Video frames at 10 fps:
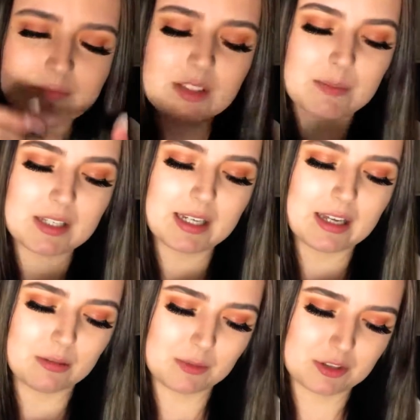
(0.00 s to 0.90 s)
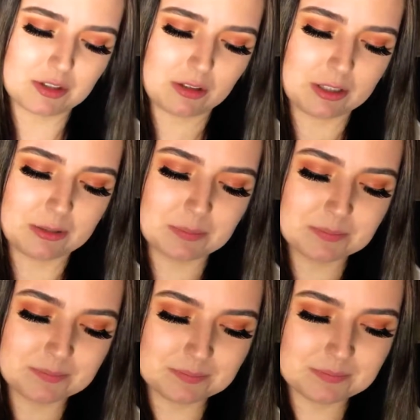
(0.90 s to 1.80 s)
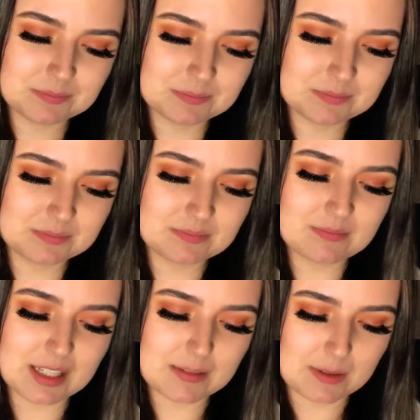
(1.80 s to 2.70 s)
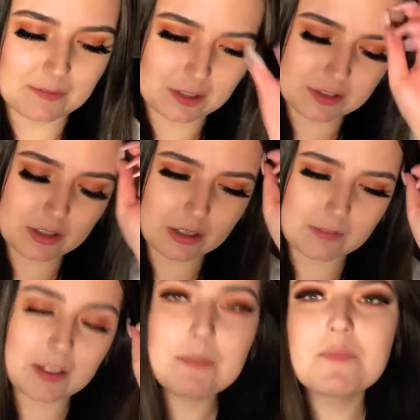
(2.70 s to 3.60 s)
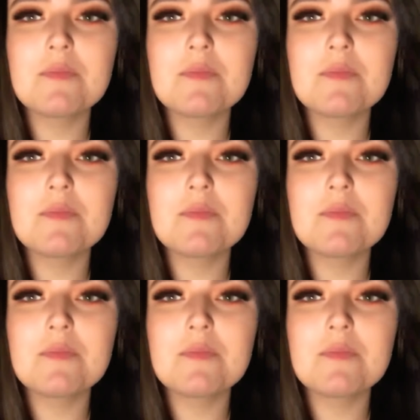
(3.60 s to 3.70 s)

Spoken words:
It smells like Elmer's glue. That's my first thought of it.